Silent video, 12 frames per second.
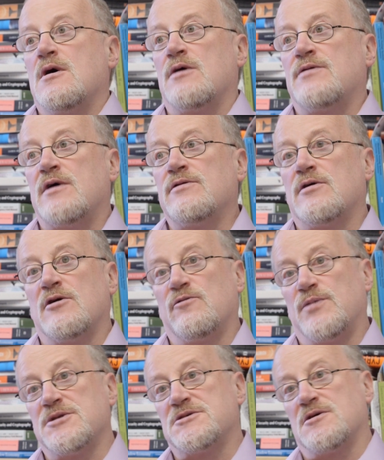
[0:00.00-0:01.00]
And then there have
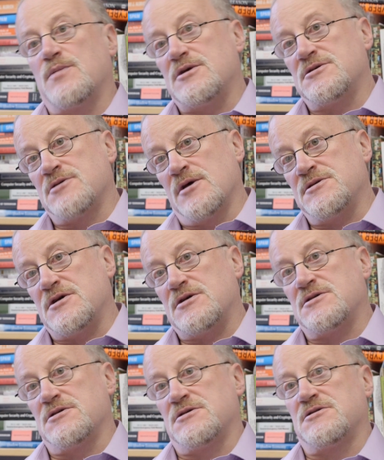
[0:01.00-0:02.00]
been some exotic
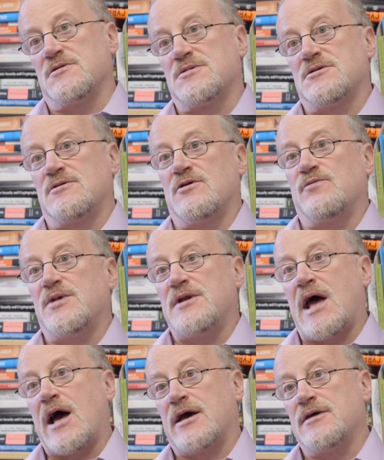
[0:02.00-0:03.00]
systems that have been
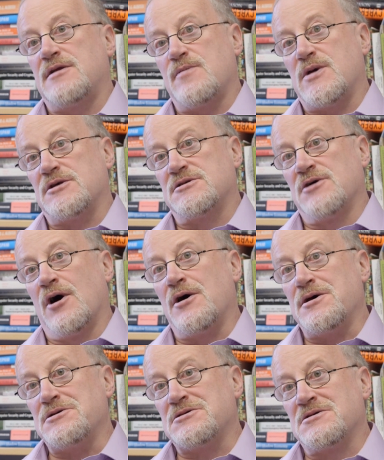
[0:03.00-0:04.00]
academic
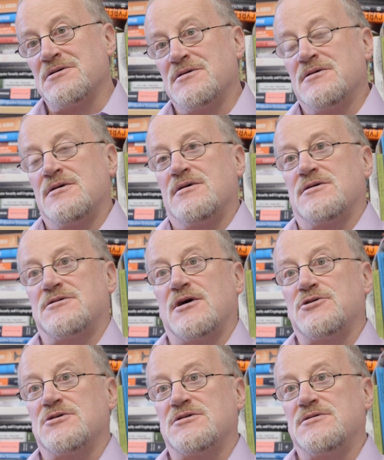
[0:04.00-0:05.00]
toys,
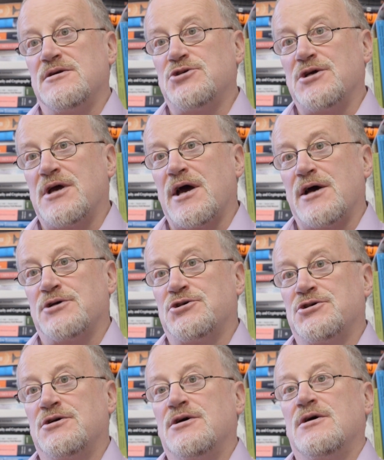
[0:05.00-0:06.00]
such as DigiCash,